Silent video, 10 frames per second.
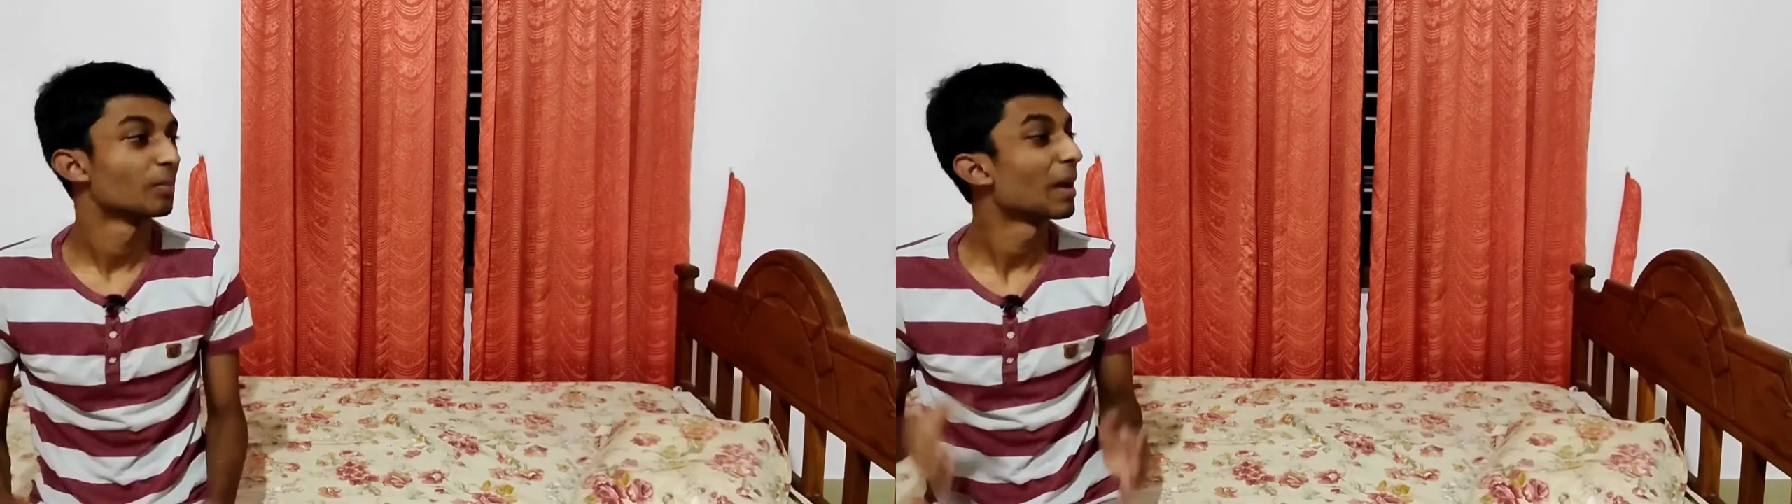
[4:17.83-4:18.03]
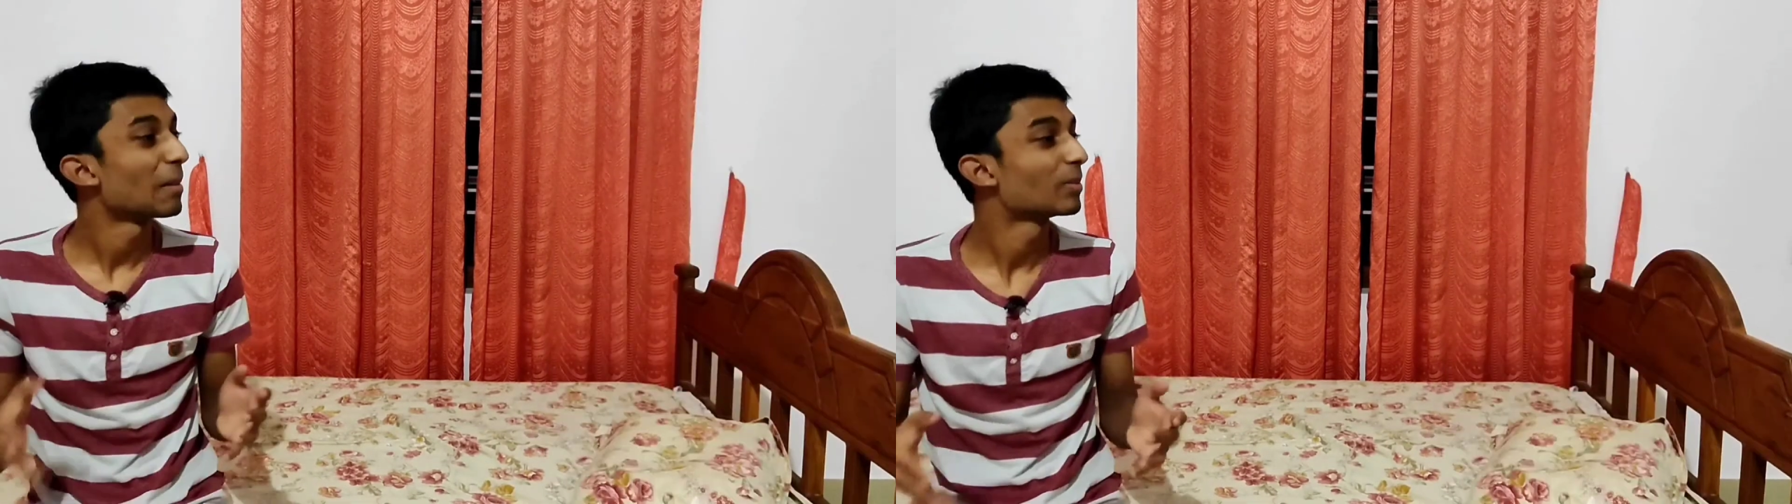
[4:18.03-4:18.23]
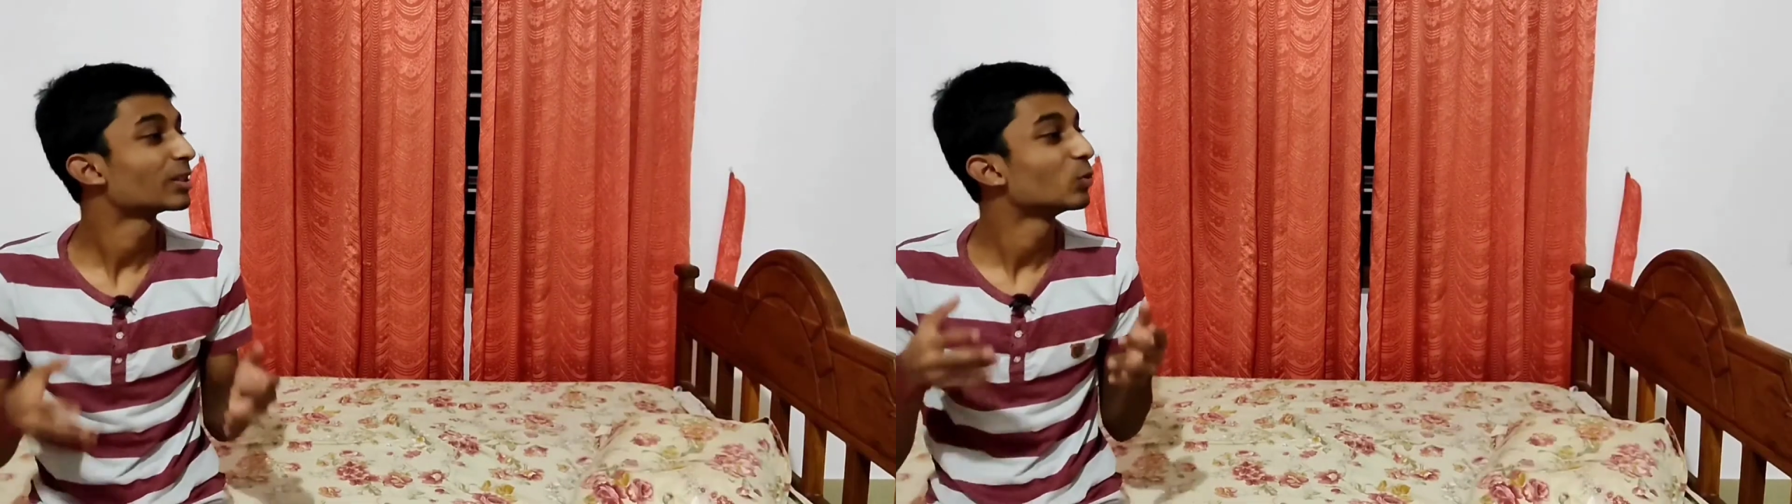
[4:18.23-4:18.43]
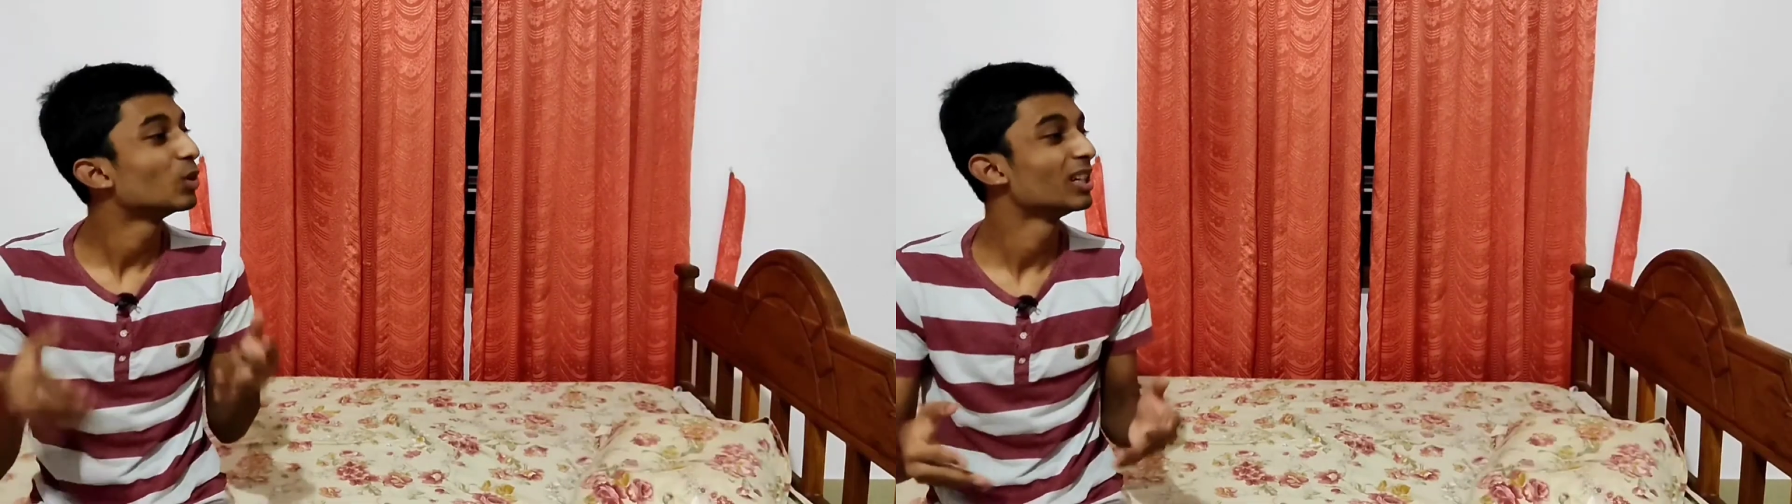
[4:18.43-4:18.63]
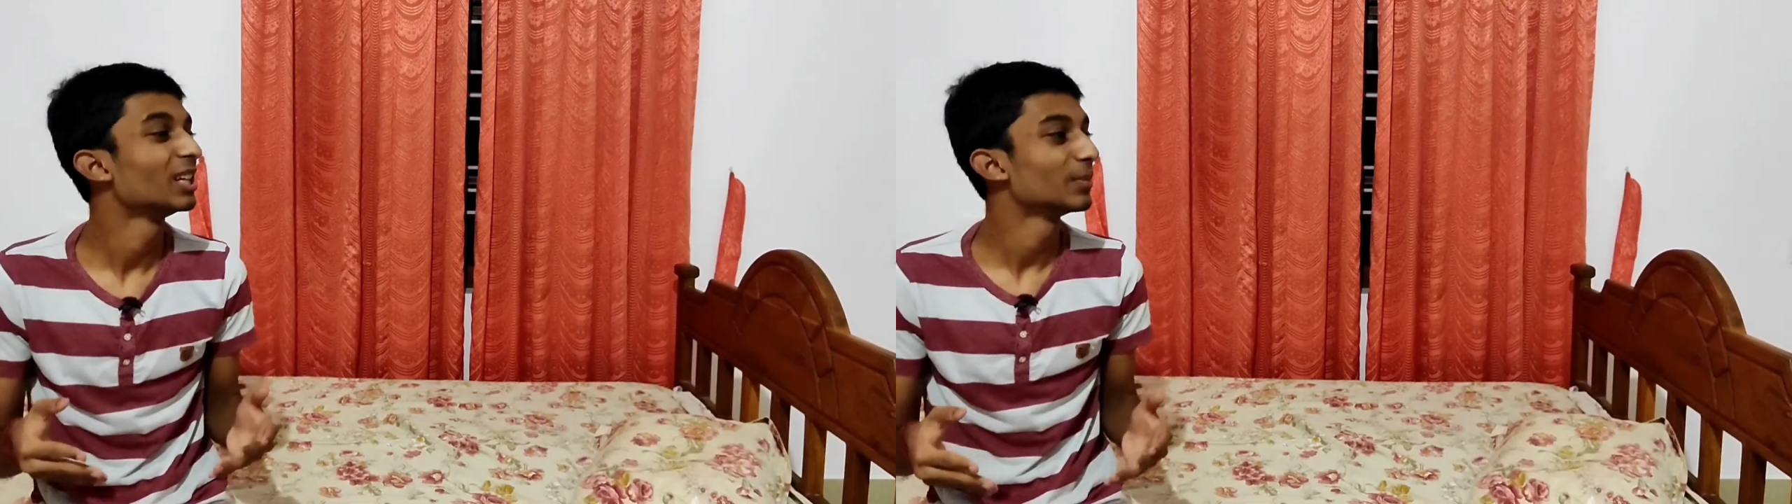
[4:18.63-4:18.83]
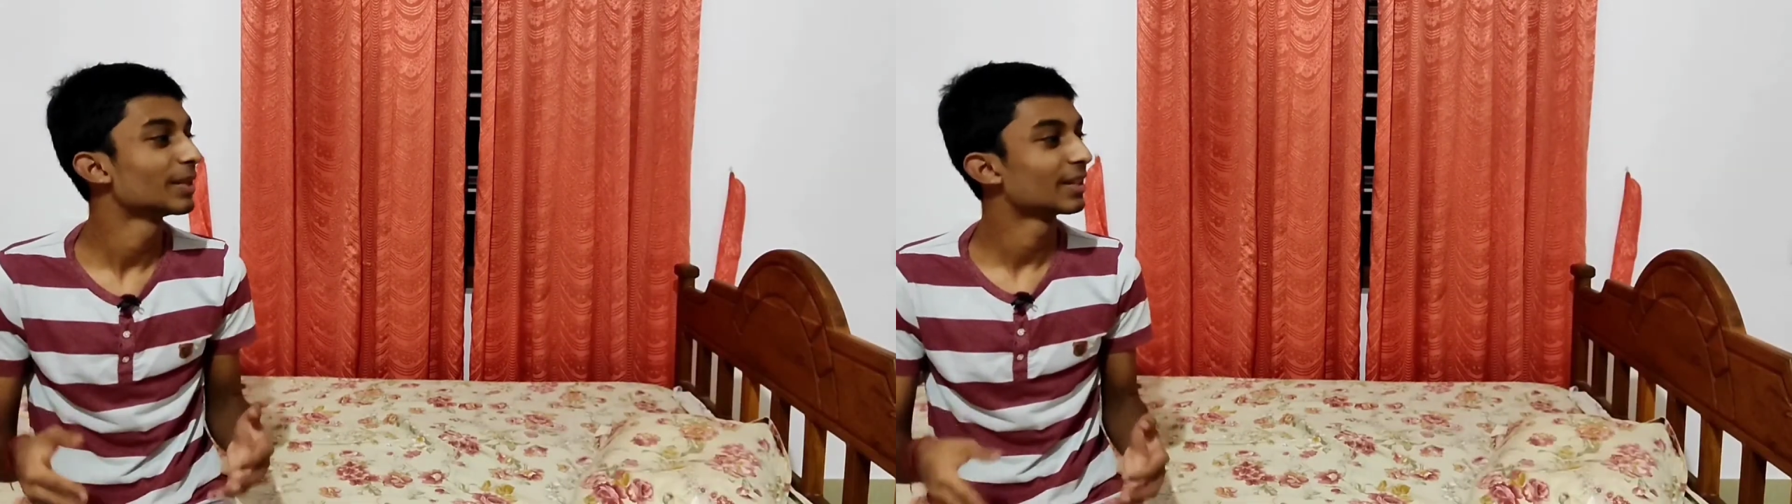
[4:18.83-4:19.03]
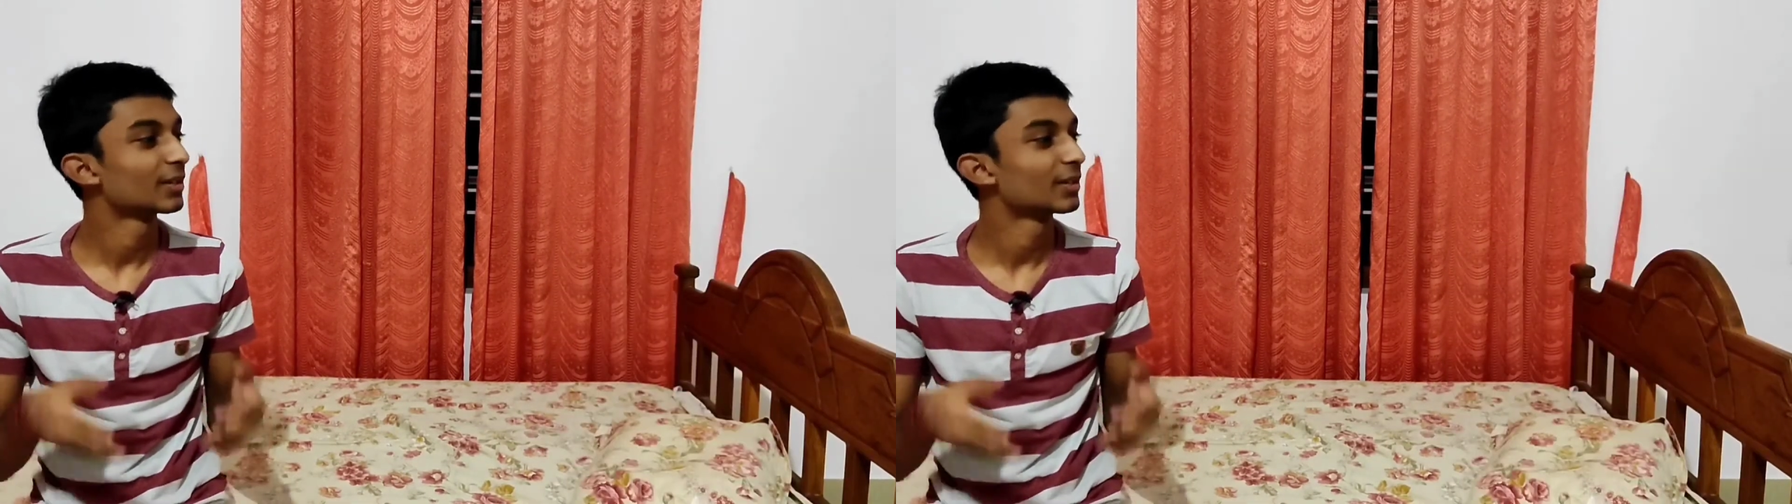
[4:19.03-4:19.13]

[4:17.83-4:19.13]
Ma'am, but the word limit